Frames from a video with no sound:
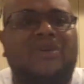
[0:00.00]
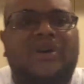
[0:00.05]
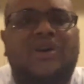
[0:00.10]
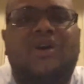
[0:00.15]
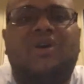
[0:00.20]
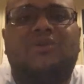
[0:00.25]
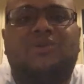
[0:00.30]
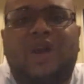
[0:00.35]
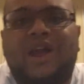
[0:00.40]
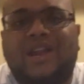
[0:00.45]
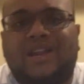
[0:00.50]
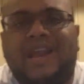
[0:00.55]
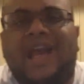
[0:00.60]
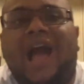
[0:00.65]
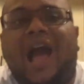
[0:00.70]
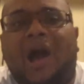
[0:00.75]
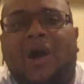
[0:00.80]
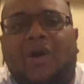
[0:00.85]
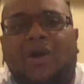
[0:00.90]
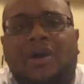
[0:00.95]
on right
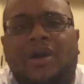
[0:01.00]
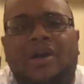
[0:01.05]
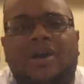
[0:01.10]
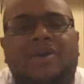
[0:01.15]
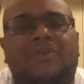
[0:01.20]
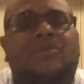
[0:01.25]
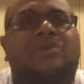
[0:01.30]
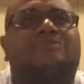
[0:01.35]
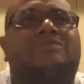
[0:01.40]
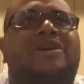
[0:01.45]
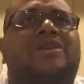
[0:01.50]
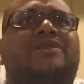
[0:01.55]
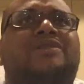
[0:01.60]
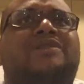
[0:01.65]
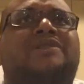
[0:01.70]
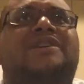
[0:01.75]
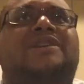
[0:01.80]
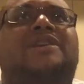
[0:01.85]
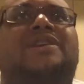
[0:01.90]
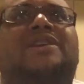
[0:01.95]
now where men are sitting in